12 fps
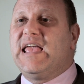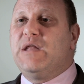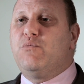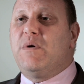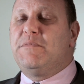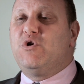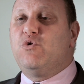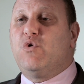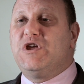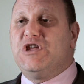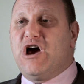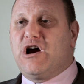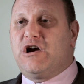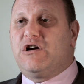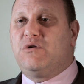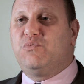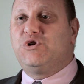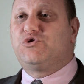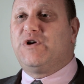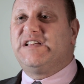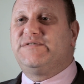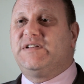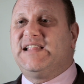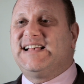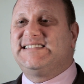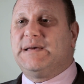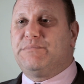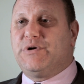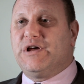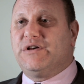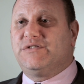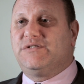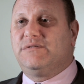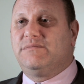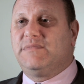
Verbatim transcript: In women who are younger, we transfer less embryos,